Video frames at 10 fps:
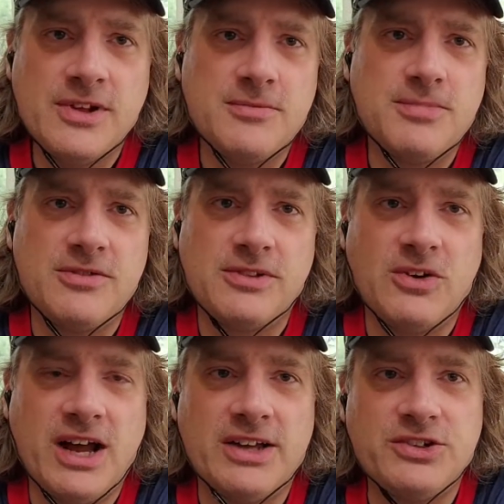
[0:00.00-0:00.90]
Buffalo
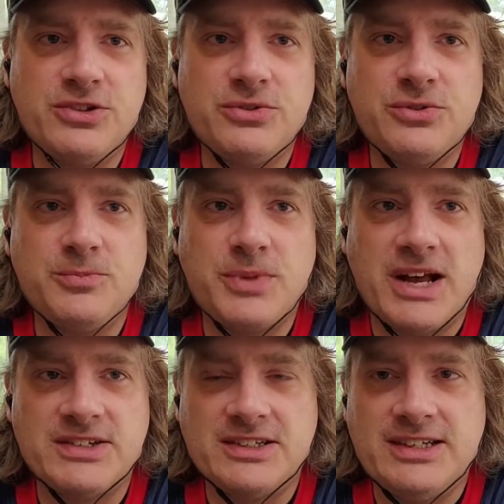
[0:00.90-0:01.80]
had 2
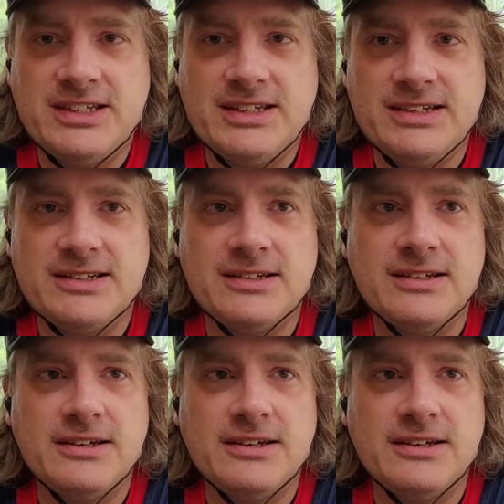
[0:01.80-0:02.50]
passing TDs,